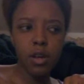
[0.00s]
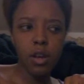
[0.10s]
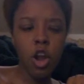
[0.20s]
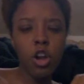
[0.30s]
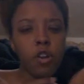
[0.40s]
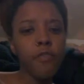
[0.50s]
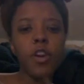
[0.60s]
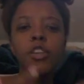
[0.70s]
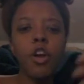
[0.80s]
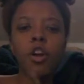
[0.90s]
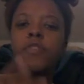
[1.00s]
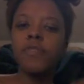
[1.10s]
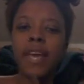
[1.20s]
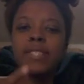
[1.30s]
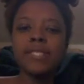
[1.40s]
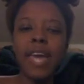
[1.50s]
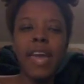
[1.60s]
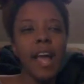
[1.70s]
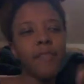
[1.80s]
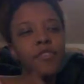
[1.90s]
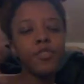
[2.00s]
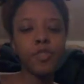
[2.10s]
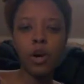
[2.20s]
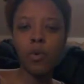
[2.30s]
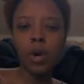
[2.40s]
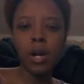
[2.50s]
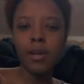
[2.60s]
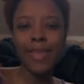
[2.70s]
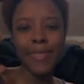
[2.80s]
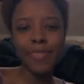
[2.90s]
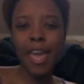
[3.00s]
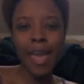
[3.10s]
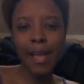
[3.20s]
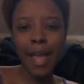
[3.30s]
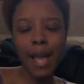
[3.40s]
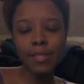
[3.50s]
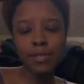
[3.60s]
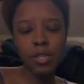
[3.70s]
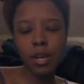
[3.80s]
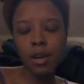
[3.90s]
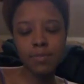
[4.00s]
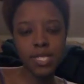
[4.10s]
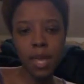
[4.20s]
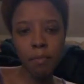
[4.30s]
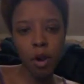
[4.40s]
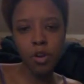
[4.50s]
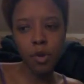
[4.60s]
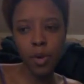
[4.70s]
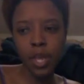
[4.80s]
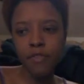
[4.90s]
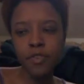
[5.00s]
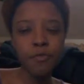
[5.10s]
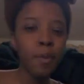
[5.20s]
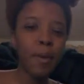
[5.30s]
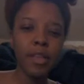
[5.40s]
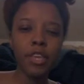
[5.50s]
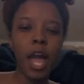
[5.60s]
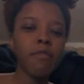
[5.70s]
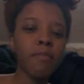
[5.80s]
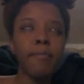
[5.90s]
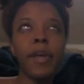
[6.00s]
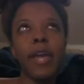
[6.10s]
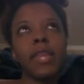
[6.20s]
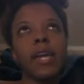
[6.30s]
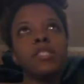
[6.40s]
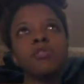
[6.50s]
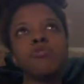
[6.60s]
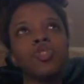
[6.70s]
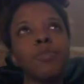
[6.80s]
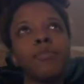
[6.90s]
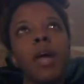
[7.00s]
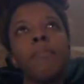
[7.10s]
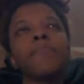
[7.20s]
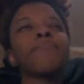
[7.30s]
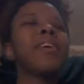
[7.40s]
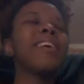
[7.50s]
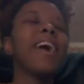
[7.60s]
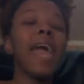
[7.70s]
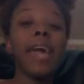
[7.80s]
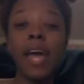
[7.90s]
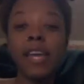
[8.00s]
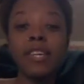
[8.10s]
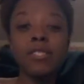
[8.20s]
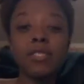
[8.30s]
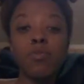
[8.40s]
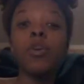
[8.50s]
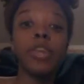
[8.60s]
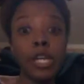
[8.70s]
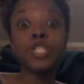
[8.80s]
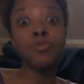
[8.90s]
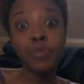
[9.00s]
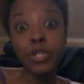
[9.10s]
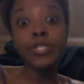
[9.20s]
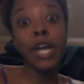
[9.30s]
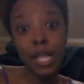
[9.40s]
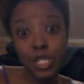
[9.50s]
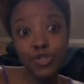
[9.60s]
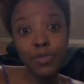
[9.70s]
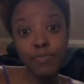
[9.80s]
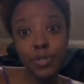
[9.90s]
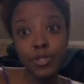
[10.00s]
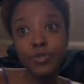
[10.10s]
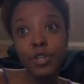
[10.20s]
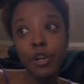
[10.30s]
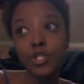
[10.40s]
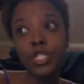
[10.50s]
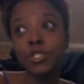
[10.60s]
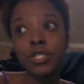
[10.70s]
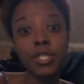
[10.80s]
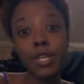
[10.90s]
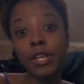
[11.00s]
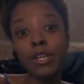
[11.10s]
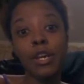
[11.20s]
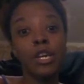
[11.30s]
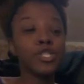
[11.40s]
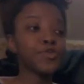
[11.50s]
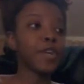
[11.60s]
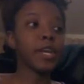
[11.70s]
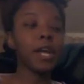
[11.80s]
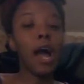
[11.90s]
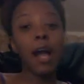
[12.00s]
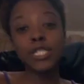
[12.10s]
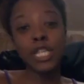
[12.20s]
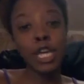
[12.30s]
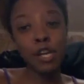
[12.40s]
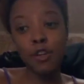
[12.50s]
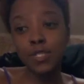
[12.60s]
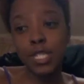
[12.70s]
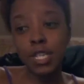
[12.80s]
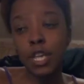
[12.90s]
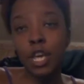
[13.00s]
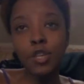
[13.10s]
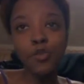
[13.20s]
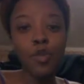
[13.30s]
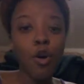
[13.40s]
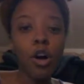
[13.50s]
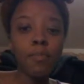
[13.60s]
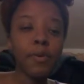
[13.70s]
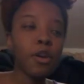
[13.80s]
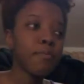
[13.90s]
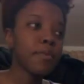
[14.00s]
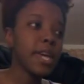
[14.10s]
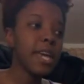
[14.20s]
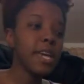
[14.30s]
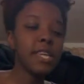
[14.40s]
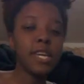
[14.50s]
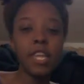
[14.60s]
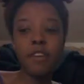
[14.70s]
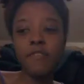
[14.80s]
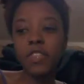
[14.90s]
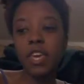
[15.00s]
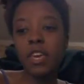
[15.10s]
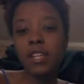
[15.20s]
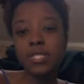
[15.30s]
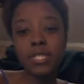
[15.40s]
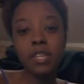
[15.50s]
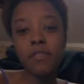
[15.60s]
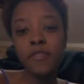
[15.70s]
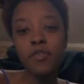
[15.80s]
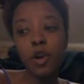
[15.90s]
her confronting her the next day after, they had got to St. Martin or whatever. Y'all remember Anais tripping. I mean, Anais, well, yeah, she was kind of tripping. She's sitting here drinking cocktails and, all up in her bikini and everything, instead of,